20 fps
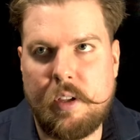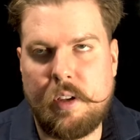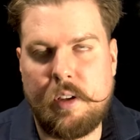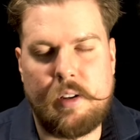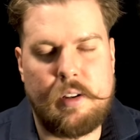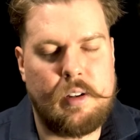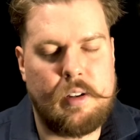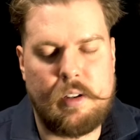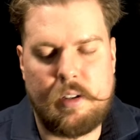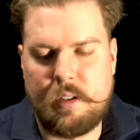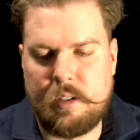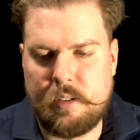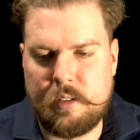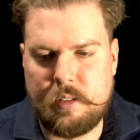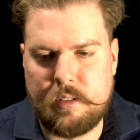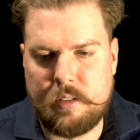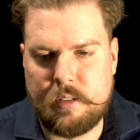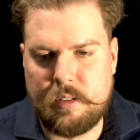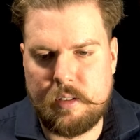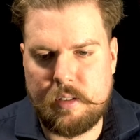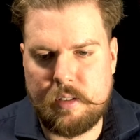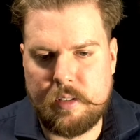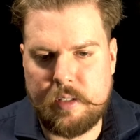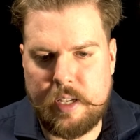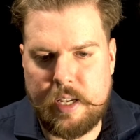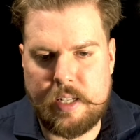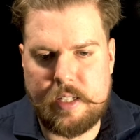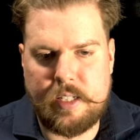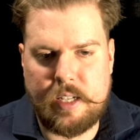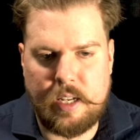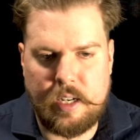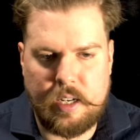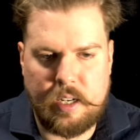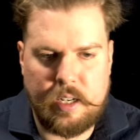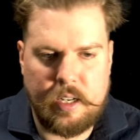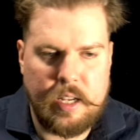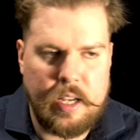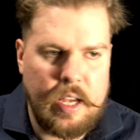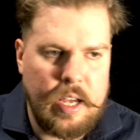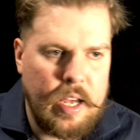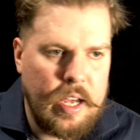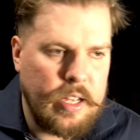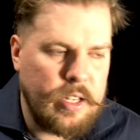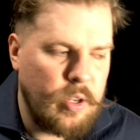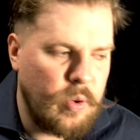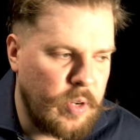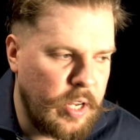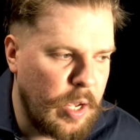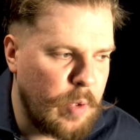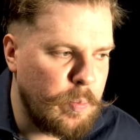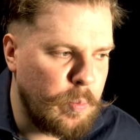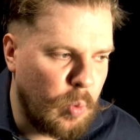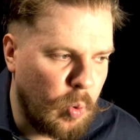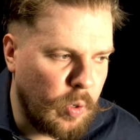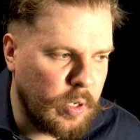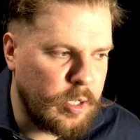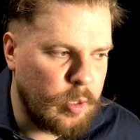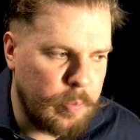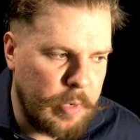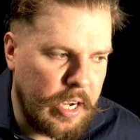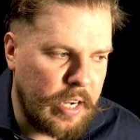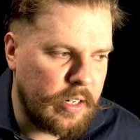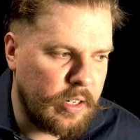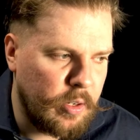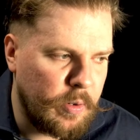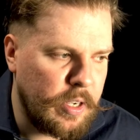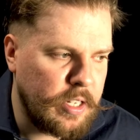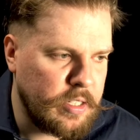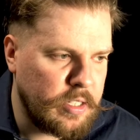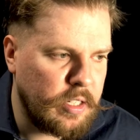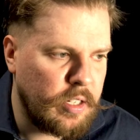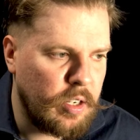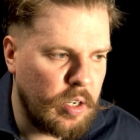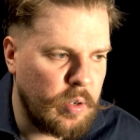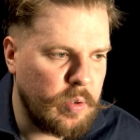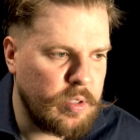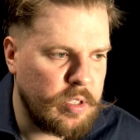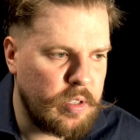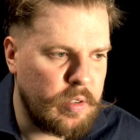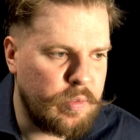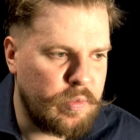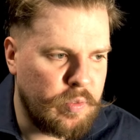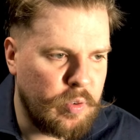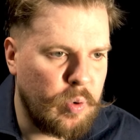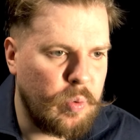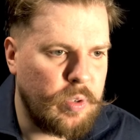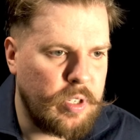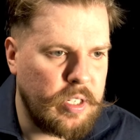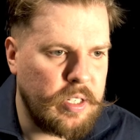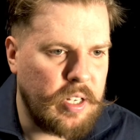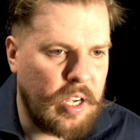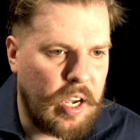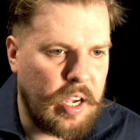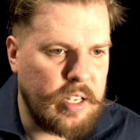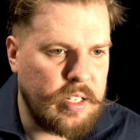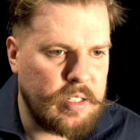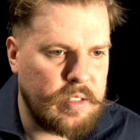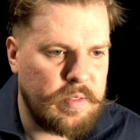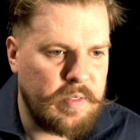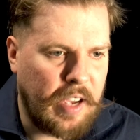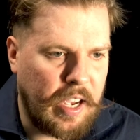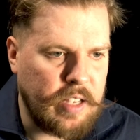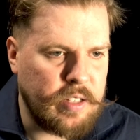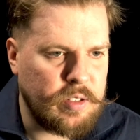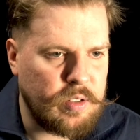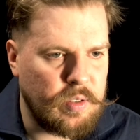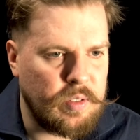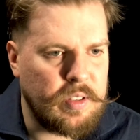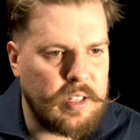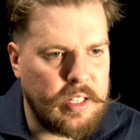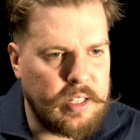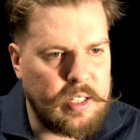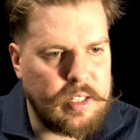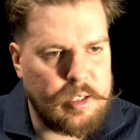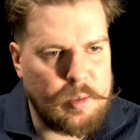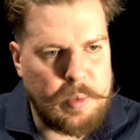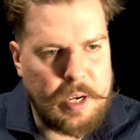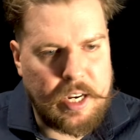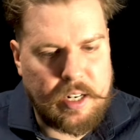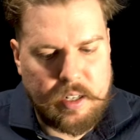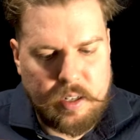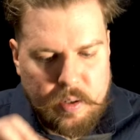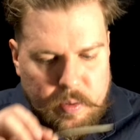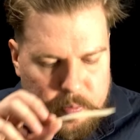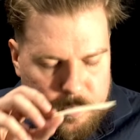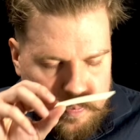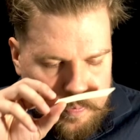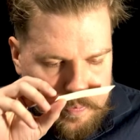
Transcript: Oh, it's getting, you get more tobacco as it goes. The fruit dies faster than the tobacco.